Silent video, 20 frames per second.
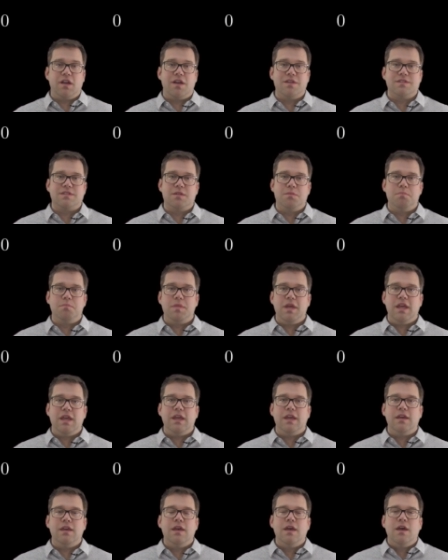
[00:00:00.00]
constant
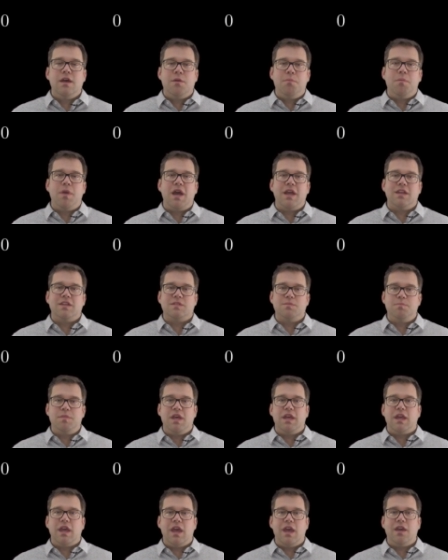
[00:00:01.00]
B minus
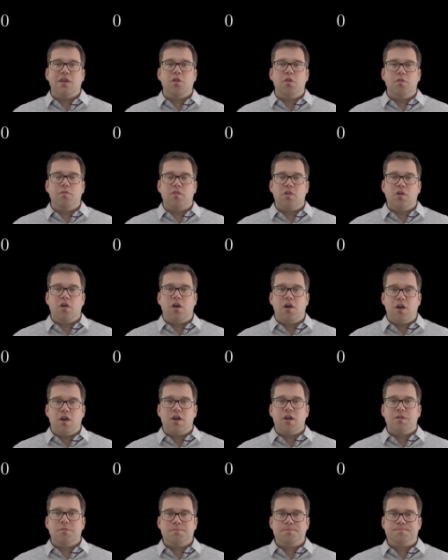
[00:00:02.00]
big A over
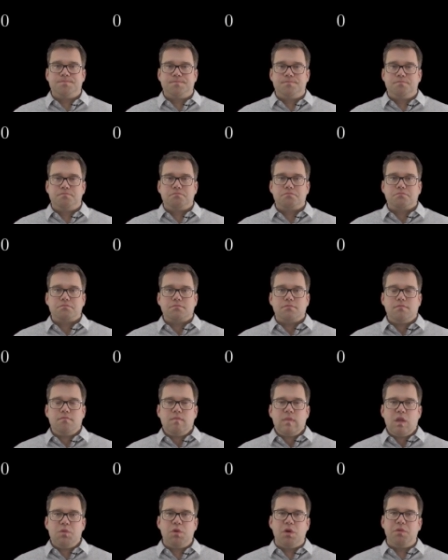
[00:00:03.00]
R,
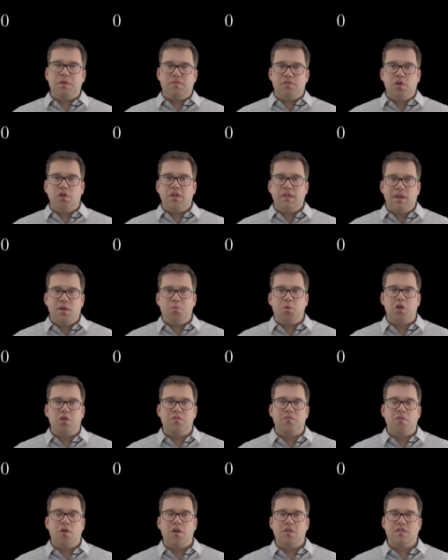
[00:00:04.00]
where we've noted that 1
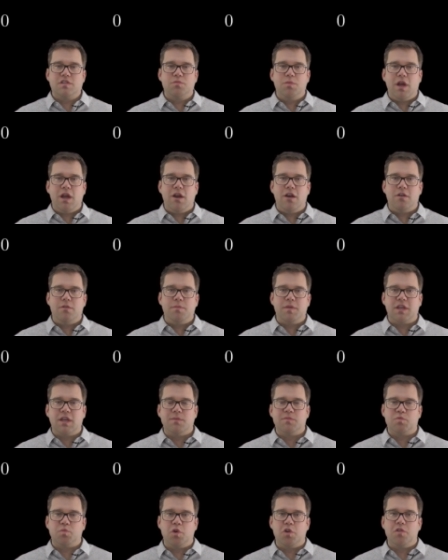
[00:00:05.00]
over R squared
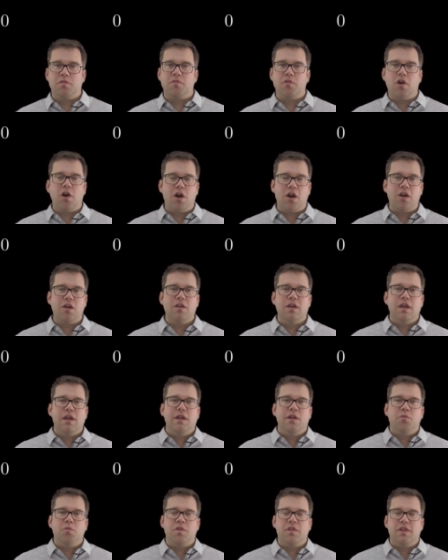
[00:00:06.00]
becomes 1 over R
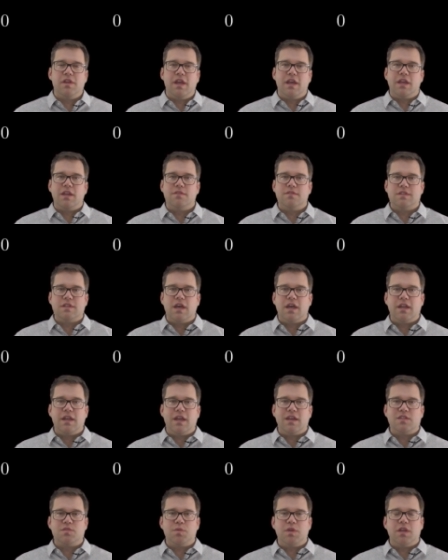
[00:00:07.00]
with a negative sign
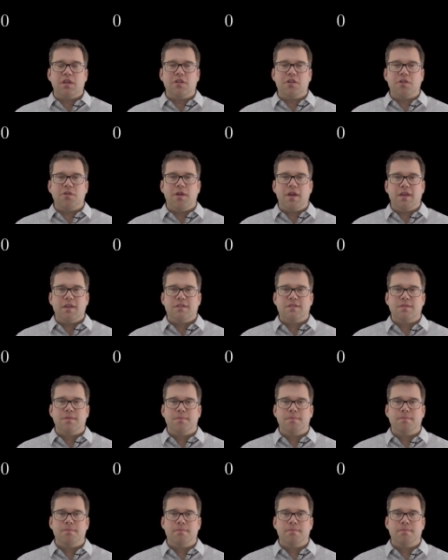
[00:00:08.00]
as we integrate.